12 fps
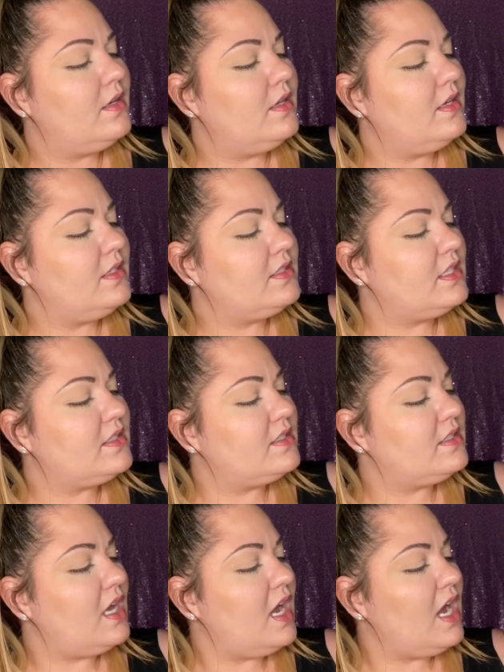It says it's
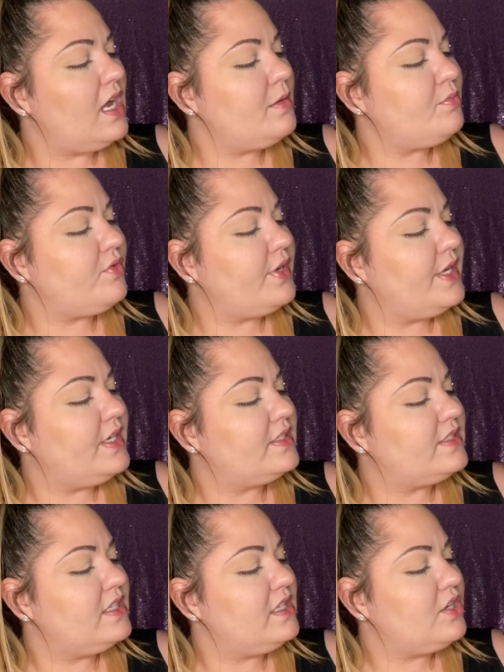a hybrid
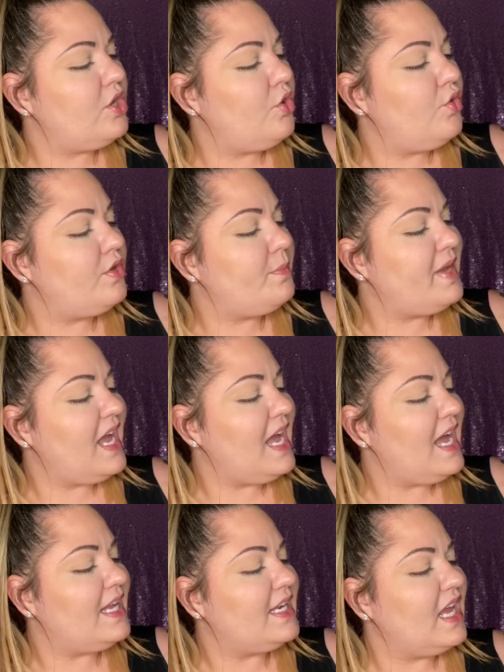silicone
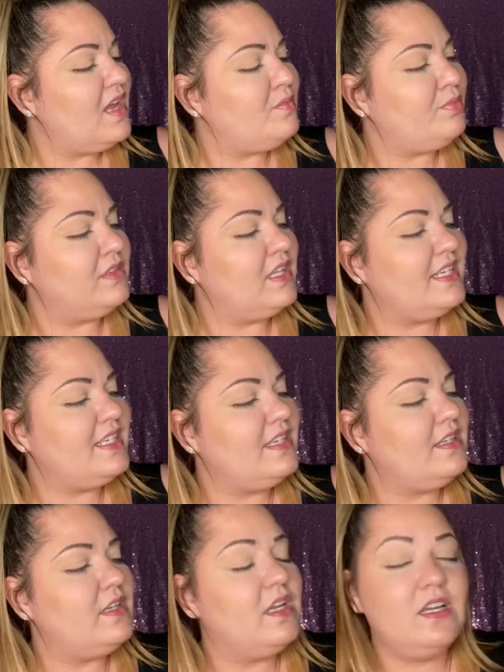pad and
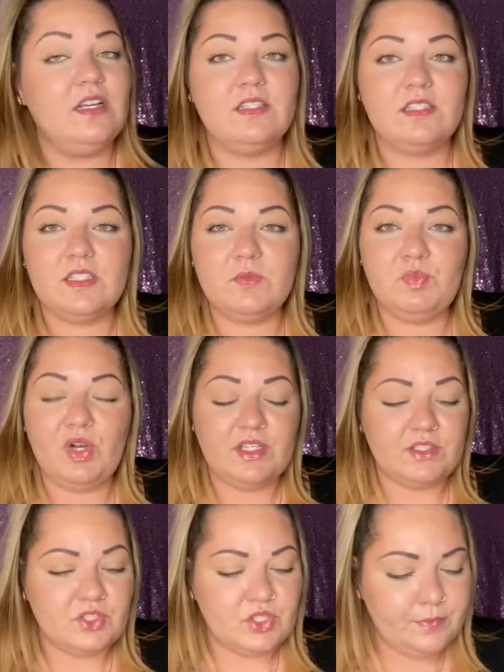blending sponge.